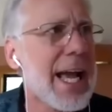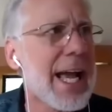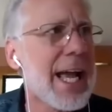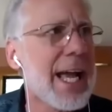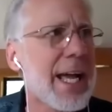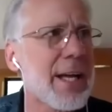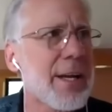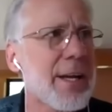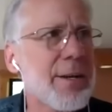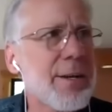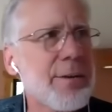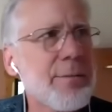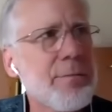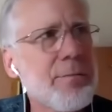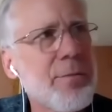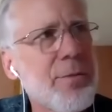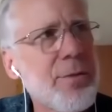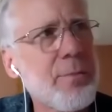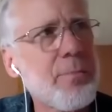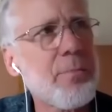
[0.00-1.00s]
And
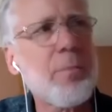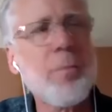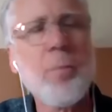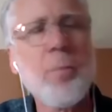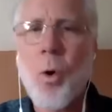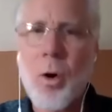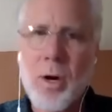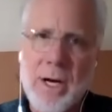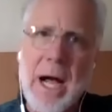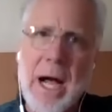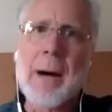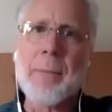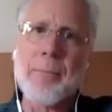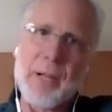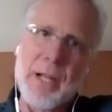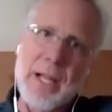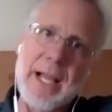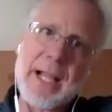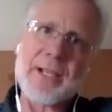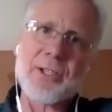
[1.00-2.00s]
the more
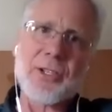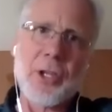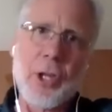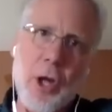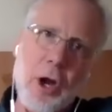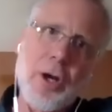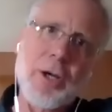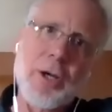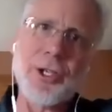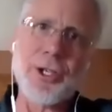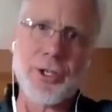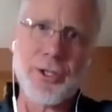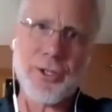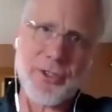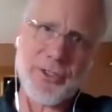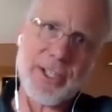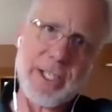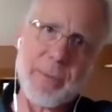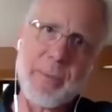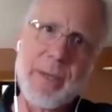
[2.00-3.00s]
complex, larger
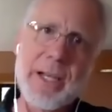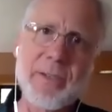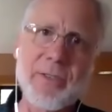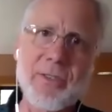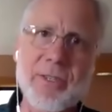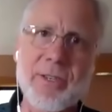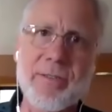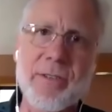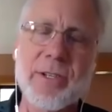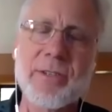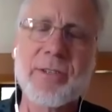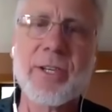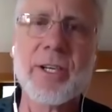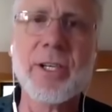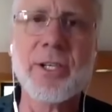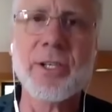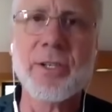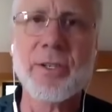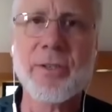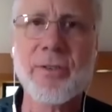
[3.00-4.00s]
city-based
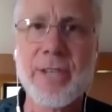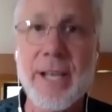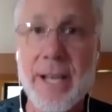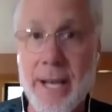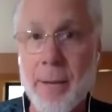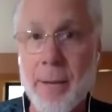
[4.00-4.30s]
civilizations and